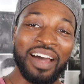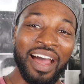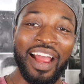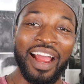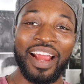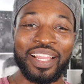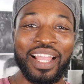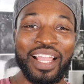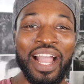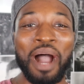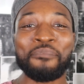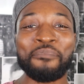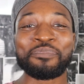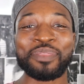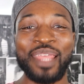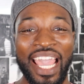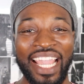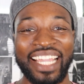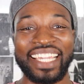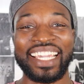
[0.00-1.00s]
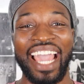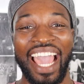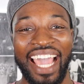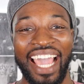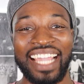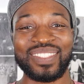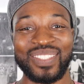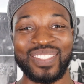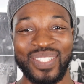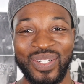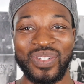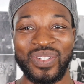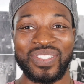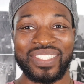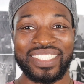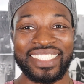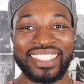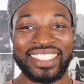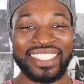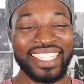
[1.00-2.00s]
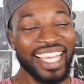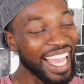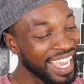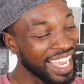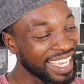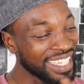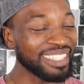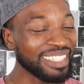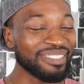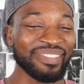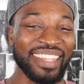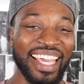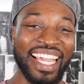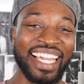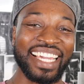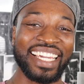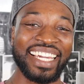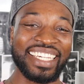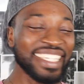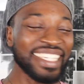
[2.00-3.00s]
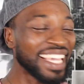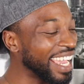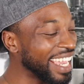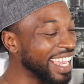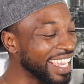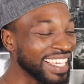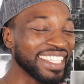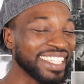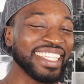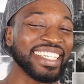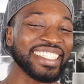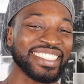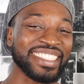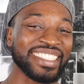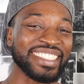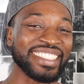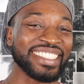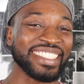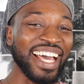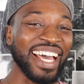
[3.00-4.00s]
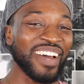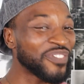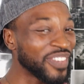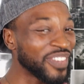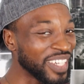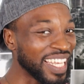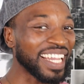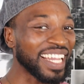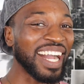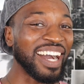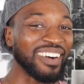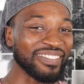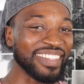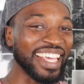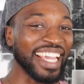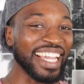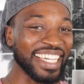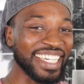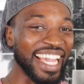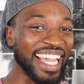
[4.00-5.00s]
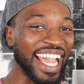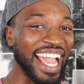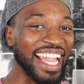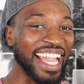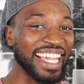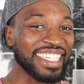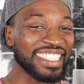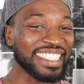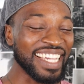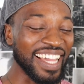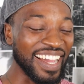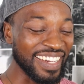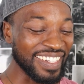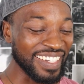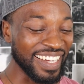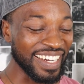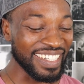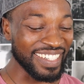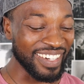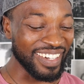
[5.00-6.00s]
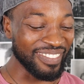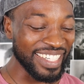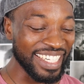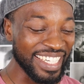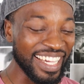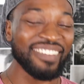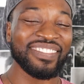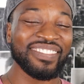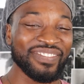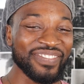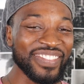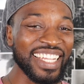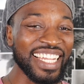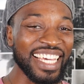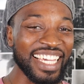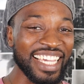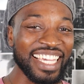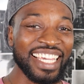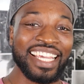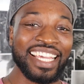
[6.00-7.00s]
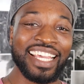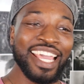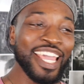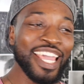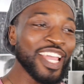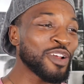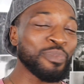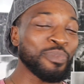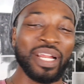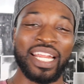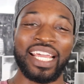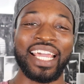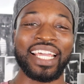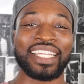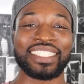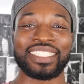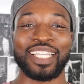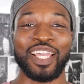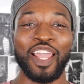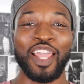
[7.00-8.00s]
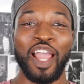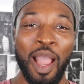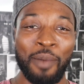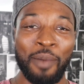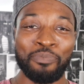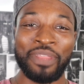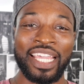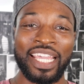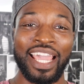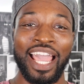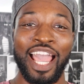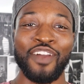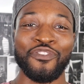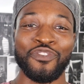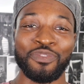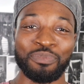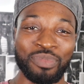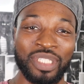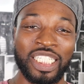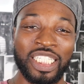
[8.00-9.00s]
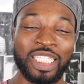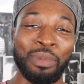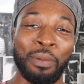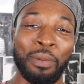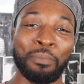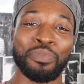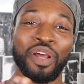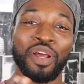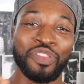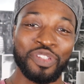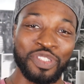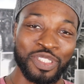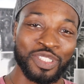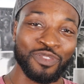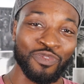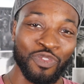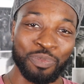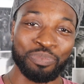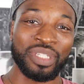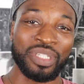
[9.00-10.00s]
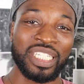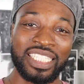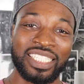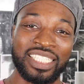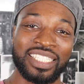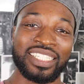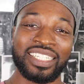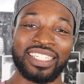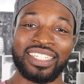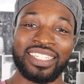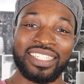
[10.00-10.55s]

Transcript: All right, I'm that guy too. I am that guy. Yay, listen, I feel like I'm that guy. Yeah, you know what I mean? I feel like everybody has. I'm that guy for me, my brothers for me.